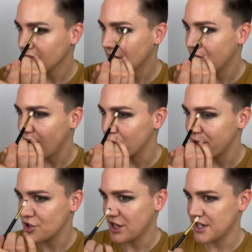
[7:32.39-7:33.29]
bit
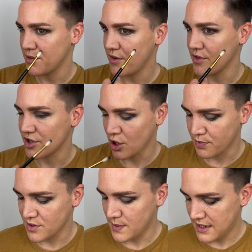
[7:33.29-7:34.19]
of shadow over the top
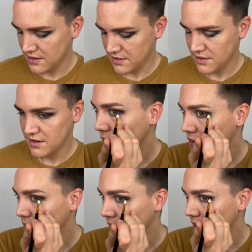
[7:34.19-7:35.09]
as well. Just
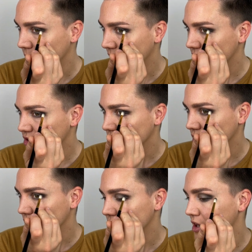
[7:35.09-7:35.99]
really make
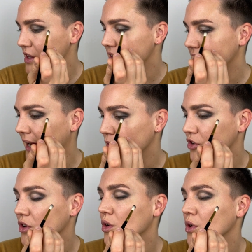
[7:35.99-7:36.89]
sure that this outer
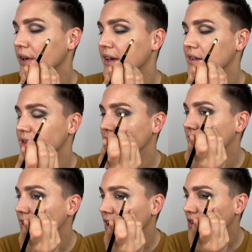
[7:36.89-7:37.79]
corner is
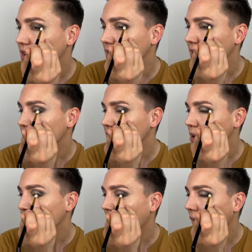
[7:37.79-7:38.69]
dusky
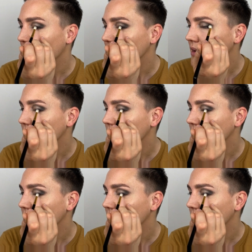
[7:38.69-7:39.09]
black.